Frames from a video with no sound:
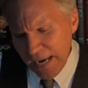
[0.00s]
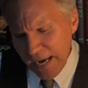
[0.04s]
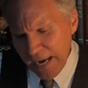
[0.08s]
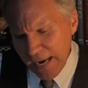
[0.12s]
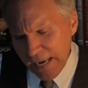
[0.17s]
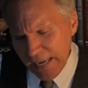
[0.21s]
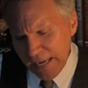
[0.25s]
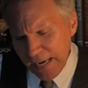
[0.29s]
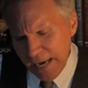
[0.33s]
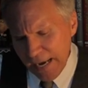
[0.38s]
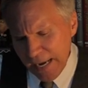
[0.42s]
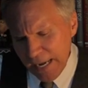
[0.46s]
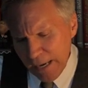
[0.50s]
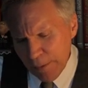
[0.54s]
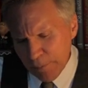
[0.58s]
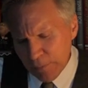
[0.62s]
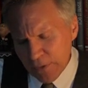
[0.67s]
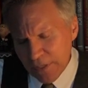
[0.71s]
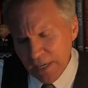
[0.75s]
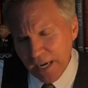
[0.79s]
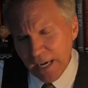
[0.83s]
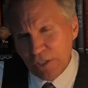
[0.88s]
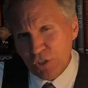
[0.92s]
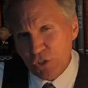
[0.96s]
I
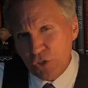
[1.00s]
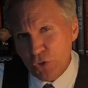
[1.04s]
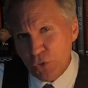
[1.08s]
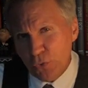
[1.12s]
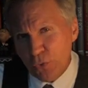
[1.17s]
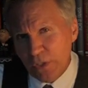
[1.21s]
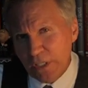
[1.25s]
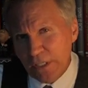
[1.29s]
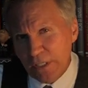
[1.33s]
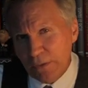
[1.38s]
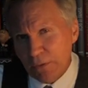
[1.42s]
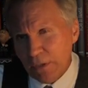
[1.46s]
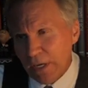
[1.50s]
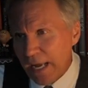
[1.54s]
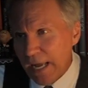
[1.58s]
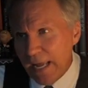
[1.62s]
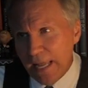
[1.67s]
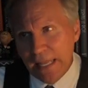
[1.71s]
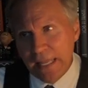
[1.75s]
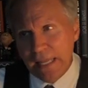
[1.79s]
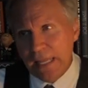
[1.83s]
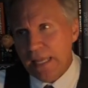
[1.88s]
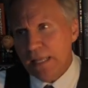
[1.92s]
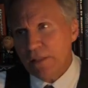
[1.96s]
am not doing,
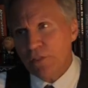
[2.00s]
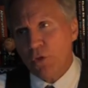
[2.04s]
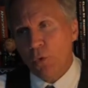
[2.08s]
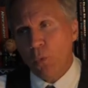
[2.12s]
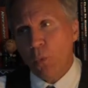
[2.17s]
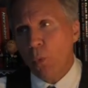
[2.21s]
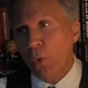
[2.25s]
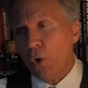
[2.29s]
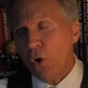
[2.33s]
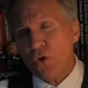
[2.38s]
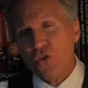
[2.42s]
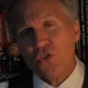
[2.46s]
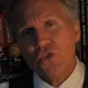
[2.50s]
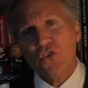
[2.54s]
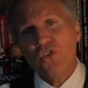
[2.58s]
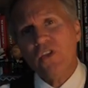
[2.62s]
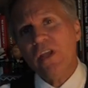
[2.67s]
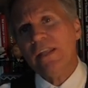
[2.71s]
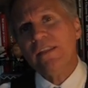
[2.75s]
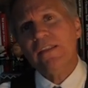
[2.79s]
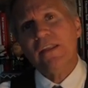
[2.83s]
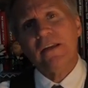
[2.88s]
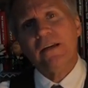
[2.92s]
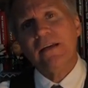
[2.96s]
the worst
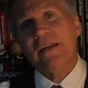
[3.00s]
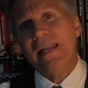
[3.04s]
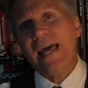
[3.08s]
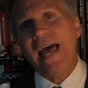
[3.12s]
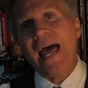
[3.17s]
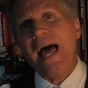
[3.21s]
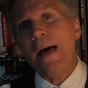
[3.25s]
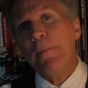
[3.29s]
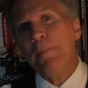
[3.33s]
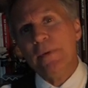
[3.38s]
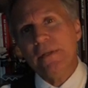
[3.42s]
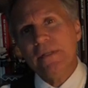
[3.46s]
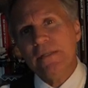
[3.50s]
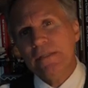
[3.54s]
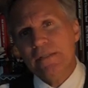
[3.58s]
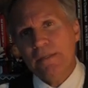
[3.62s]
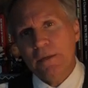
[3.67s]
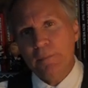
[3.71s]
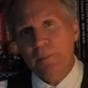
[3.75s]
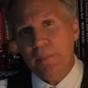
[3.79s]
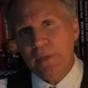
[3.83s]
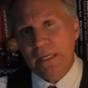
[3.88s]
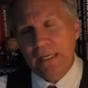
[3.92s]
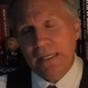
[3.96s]
thing that could happen
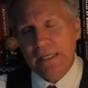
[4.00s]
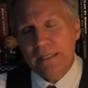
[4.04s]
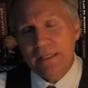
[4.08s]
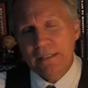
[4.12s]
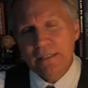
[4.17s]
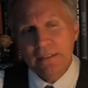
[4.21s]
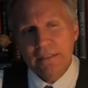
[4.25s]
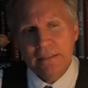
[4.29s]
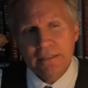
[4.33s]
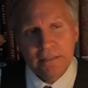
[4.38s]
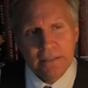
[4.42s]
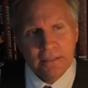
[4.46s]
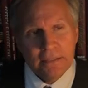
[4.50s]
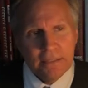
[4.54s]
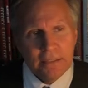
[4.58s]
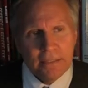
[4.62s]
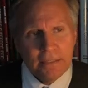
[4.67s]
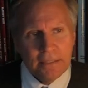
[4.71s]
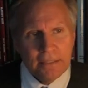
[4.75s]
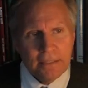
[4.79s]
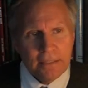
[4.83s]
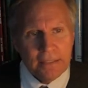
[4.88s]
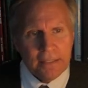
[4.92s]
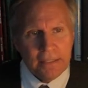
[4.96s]
to me
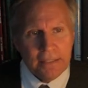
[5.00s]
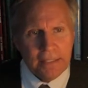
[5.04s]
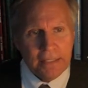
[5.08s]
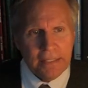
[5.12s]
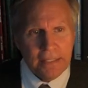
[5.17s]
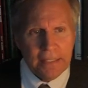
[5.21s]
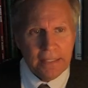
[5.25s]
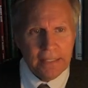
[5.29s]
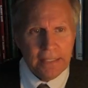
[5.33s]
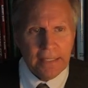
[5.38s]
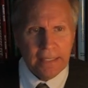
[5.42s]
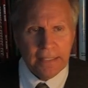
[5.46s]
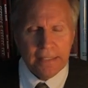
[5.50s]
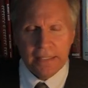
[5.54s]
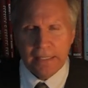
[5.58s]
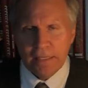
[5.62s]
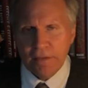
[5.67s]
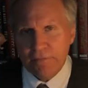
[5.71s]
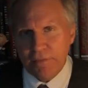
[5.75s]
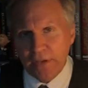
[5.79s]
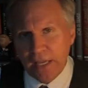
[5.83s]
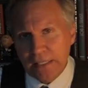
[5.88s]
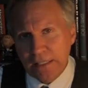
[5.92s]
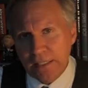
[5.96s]
in the
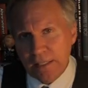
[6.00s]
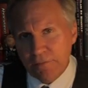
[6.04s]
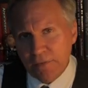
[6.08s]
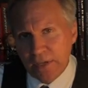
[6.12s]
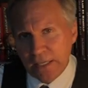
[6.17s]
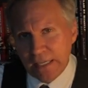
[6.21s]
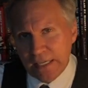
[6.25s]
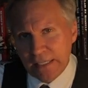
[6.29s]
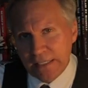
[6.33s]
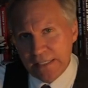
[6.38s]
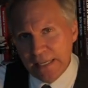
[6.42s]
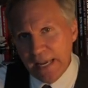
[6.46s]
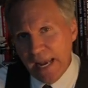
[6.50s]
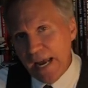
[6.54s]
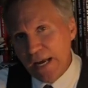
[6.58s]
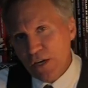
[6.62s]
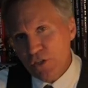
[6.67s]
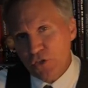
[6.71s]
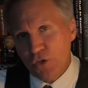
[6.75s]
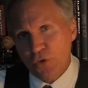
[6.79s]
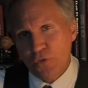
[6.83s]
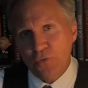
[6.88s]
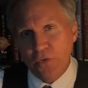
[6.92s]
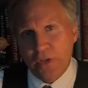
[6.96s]
event of a
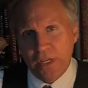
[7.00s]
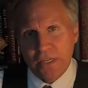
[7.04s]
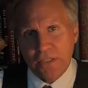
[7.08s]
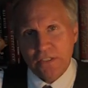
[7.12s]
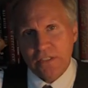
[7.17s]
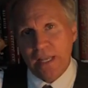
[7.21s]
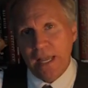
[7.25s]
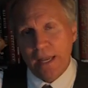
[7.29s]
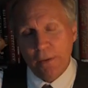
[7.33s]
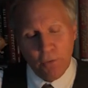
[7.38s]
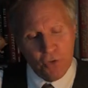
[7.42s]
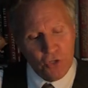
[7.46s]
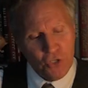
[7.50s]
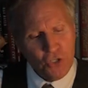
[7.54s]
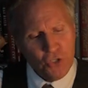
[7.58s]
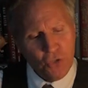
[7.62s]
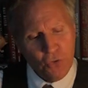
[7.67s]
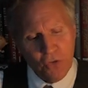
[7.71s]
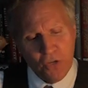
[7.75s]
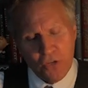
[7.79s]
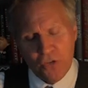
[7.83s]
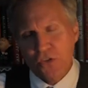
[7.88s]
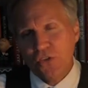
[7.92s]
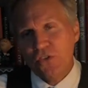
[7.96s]
catastrophe is I would
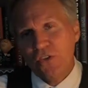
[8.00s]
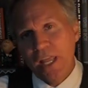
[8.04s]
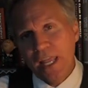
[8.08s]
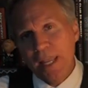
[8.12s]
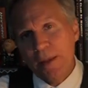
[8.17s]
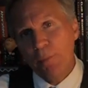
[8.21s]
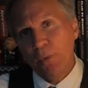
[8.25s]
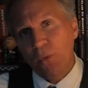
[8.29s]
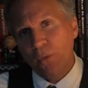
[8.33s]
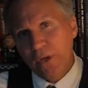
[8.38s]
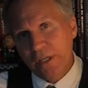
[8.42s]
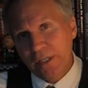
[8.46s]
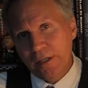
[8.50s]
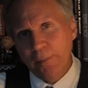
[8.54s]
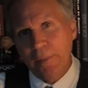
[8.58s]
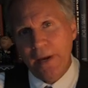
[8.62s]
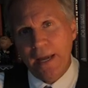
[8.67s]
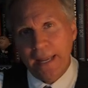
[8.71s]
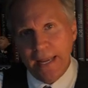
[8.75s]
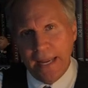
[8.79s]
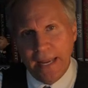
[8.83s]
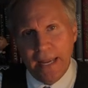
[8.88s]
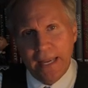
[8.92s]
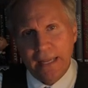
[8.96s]
shoot a staple into
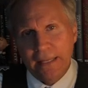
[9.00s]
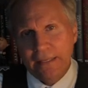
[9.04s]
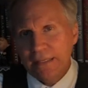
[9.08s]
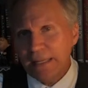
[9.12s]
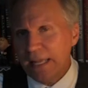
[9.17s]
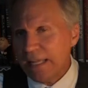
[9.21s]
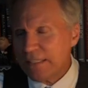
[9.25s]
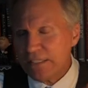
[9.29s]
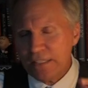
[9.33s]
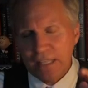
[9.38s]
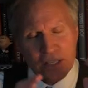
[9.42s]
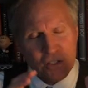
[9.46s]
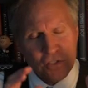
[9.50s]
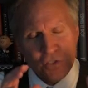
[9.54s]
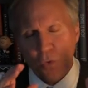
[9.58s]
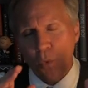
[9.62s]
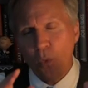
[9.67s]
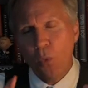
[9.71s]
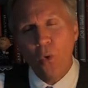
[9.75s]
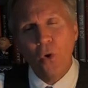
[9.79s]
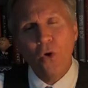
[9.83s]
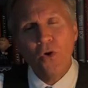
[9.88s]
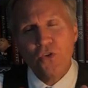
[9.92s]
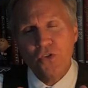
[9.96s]
my hand. That's the
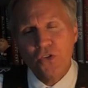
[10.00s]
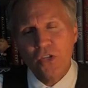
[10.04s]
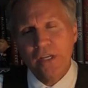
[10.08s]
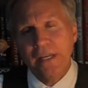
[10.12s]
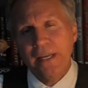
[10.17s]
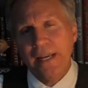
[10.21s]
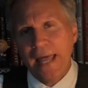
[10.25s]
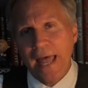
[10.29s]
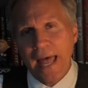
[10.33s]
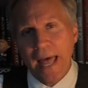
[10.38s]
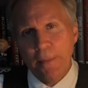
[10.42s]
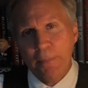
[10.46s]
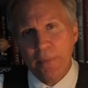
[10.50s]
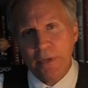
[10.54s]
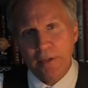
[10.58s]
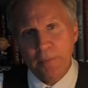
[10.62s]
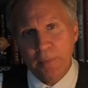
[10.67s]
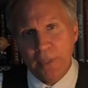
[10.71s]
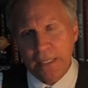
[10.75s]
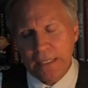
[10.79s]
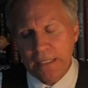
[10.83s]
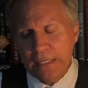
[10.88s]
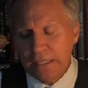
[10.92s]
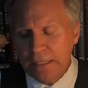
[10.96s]
worst that could happen to
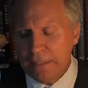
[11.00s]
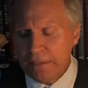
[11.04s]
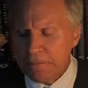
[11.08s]
me.